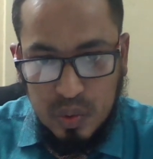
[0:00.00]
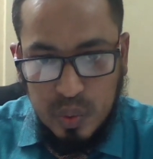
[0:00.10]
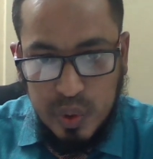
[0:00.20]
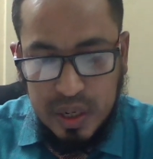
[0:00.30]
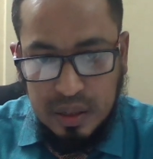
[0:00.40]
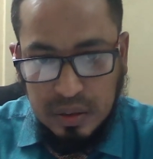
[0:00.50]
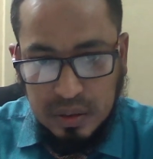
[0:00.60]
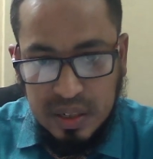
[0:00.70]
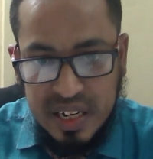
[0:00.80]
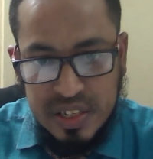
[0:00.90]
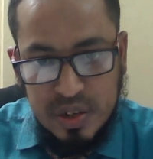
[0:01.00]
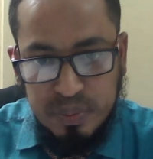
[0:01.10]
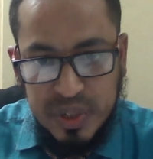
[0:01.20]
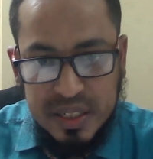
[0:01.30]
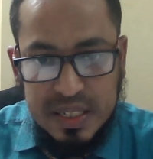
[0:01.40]
We'll
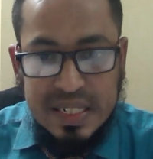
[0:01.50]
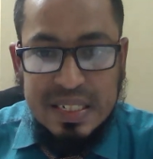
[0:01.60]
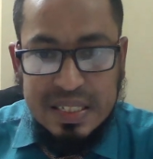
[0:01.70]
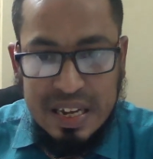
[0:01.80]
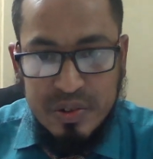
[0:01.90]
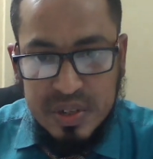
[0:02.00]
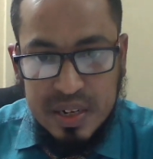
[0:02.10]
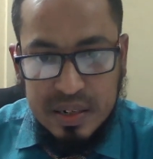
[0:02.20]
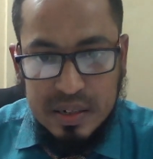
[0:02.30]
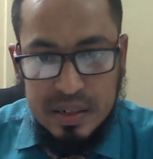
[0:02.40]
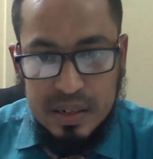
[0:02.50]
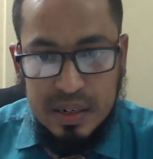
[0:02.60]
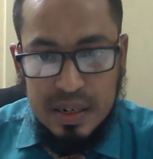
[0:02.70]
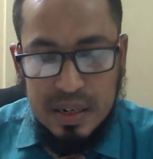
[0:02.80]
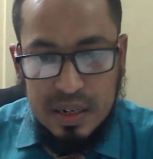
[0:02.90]
assume this in 1000.
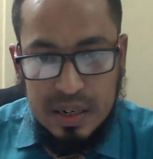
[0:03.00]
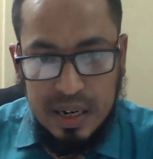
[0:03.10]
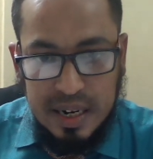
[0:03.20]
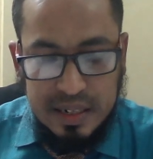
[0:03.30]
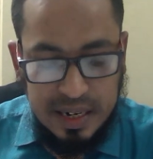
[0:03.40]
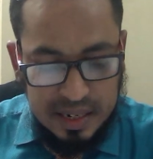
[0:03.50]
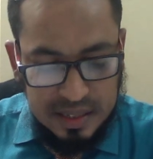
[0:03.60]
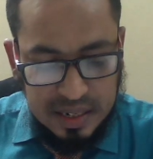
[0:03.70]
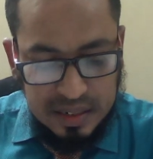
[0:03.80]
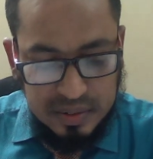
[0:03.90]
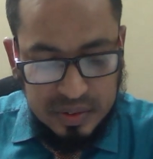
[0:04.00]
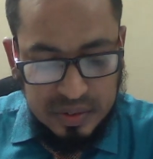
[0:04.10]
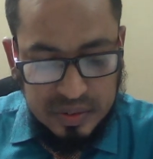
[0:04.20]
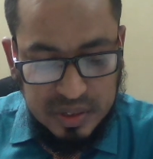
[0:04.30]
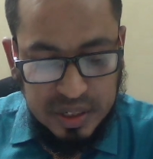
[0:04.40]
And another
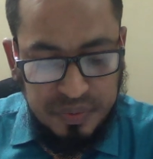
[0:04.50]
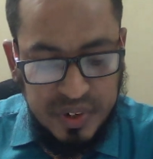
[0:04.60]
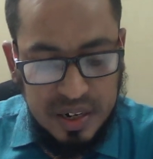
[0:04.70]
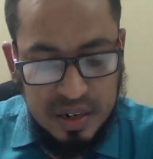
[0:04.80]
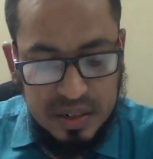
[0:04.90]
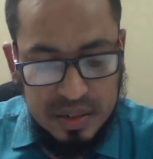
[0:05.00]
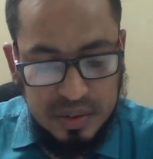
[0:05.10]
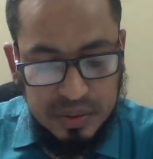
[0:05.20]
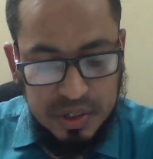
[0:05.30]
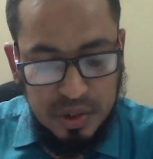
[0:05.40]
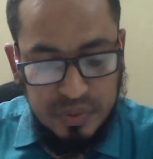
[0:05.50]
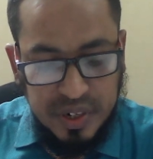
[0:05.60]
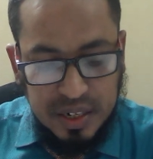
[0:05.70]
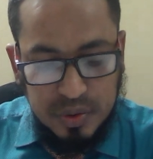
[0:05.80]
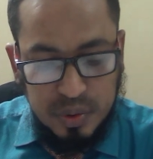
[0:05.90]
0 figures
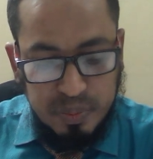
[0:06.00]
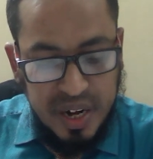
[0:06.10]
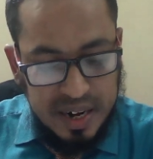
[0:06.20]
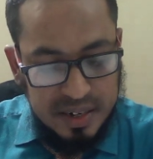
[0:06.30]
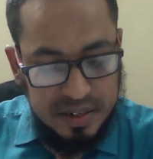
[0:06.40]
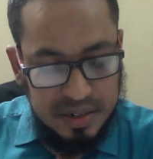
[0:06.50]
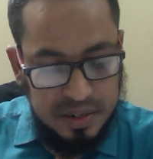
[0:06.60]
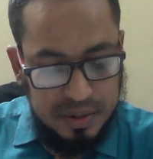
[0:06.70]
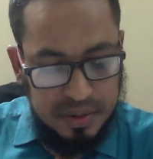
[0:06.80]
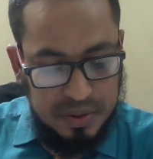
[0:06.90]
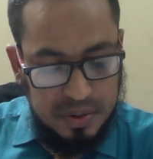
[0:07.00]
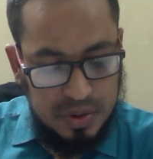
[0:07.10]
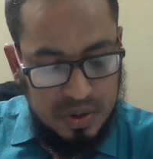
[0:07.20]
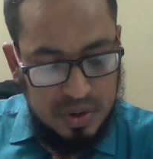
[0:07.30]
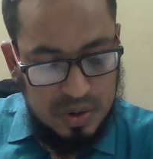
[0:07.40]
should be added.
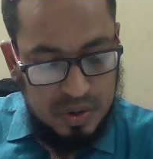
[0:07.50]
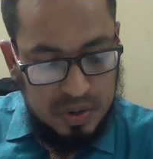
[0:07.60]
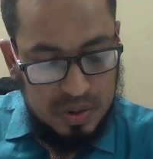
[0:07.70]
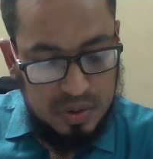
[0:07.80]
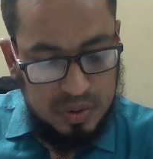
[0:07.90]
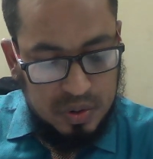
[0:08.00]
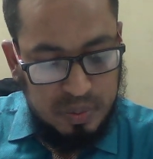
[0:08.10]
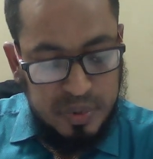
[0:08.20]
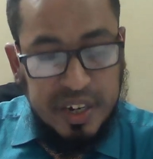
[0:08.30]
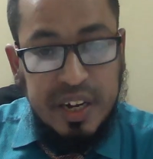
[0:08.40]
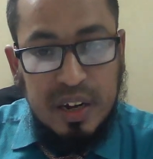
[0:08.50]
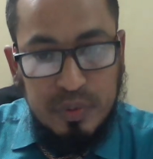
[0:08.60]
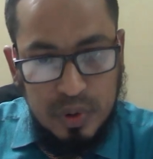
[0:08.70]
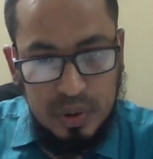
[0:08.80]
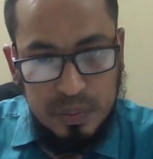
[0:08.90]
So be
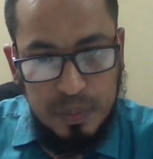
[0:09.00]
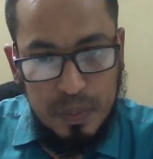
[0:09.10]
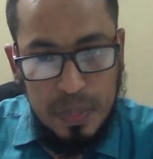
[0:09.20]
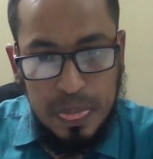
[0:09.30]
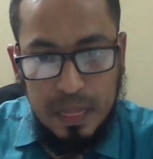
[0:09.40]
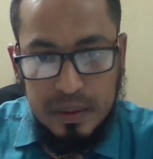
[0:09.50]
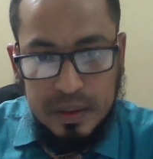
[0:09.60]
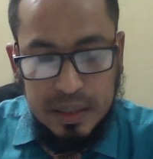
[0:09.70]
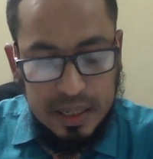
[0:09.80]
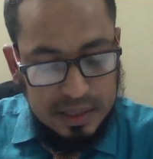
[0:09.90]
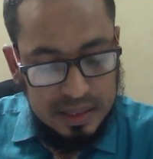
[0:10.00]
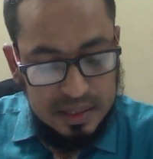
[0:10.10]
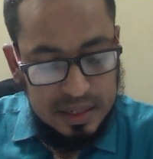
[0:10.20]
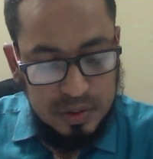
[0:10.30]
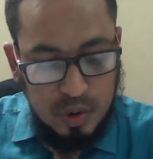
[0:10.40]
careful. Then
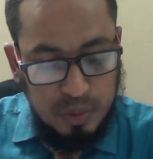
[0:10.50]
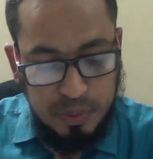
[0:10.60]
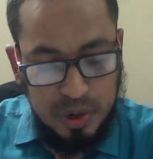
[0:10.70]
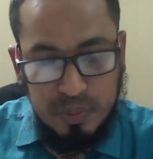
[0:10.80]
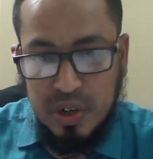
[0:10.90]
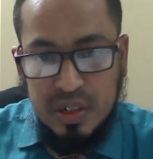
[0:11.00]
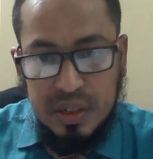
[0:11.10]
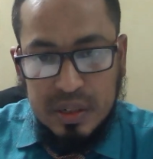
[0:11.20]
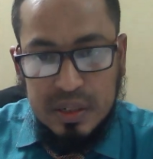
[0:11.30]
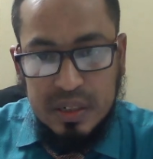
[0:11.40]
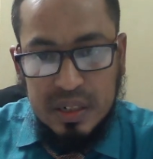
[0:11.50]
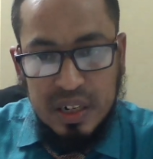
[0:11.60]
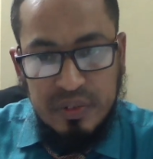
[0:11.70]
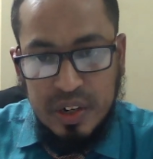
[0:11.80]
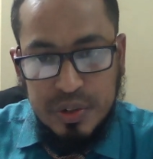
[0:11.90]
this is corporate bond
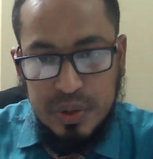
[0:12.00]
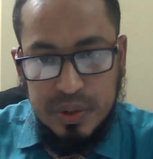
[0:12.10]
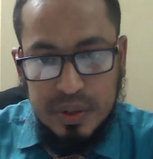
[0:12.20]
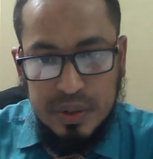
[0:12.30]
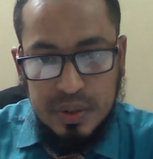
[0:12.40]
evaluation.